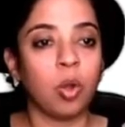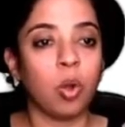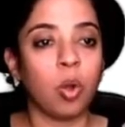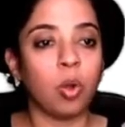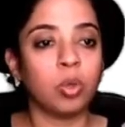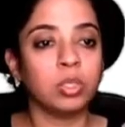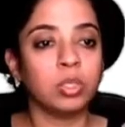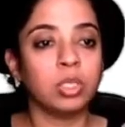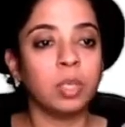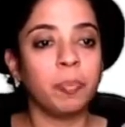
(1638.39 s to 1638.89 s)

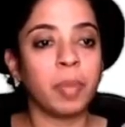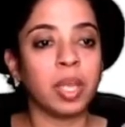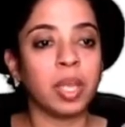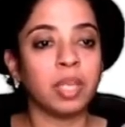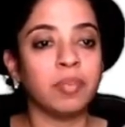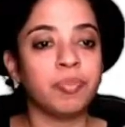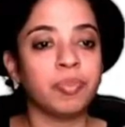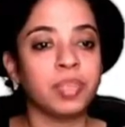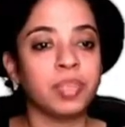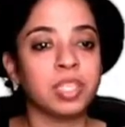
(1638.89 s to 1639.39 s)
on the
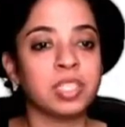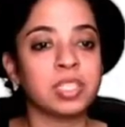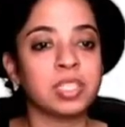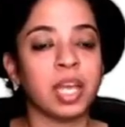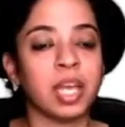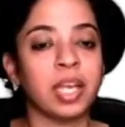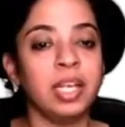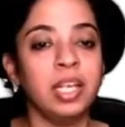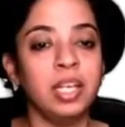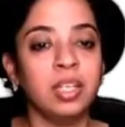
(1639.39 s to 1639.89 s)
periphery
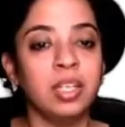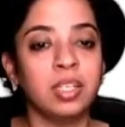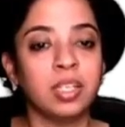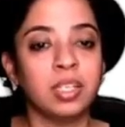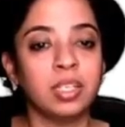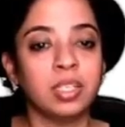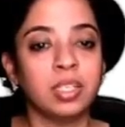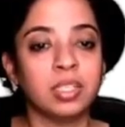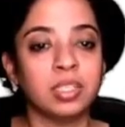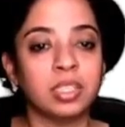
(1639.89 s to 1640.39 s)
side
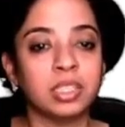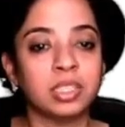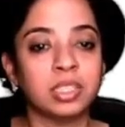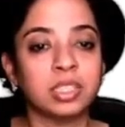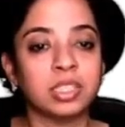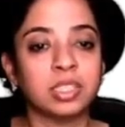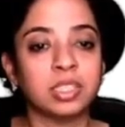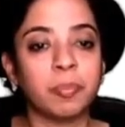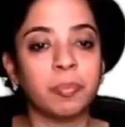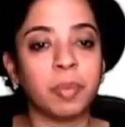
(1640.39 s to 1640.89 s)
this
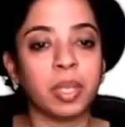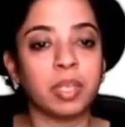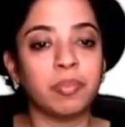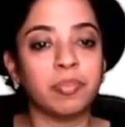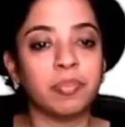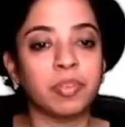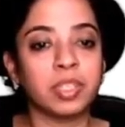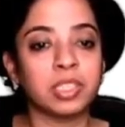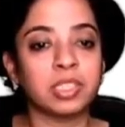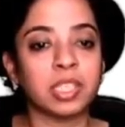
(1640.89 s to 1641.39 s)
is the
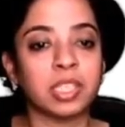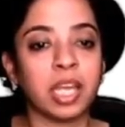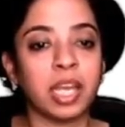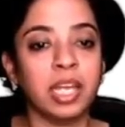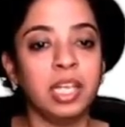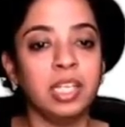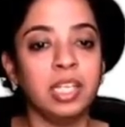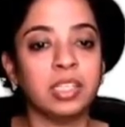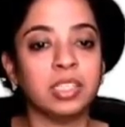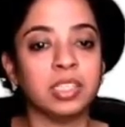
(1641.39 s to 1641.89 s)
periphery
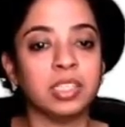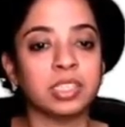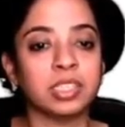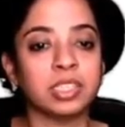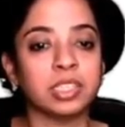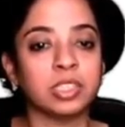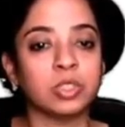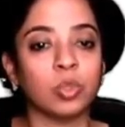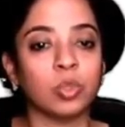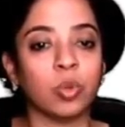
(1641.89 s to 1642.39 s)
side this
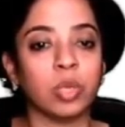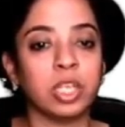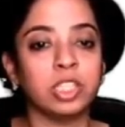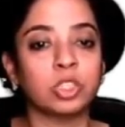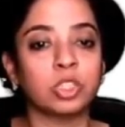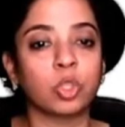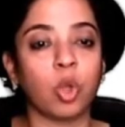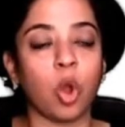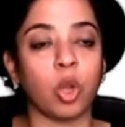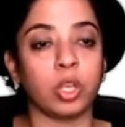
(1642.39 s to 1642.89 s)
is known
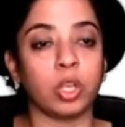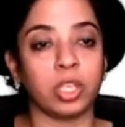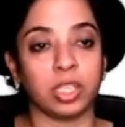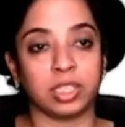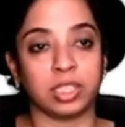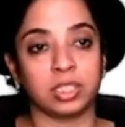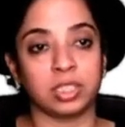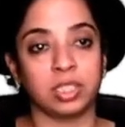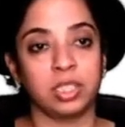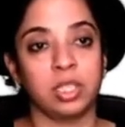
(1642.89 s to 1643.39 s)
as
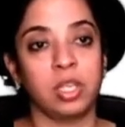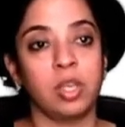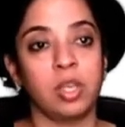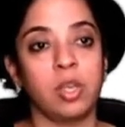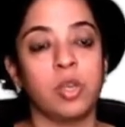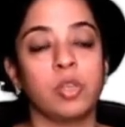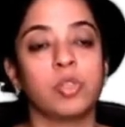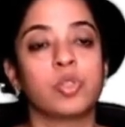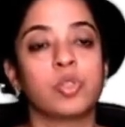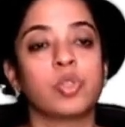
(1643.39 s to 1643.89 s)
cortex
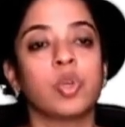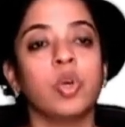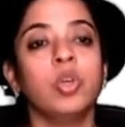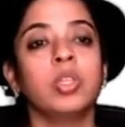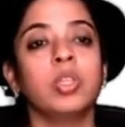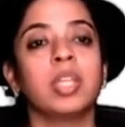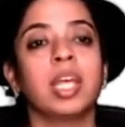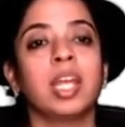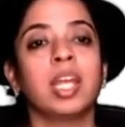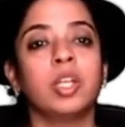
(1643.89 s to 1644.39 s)

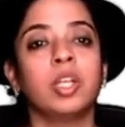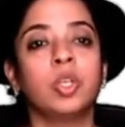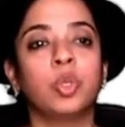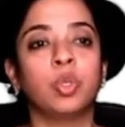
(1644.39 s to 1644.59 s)
so there are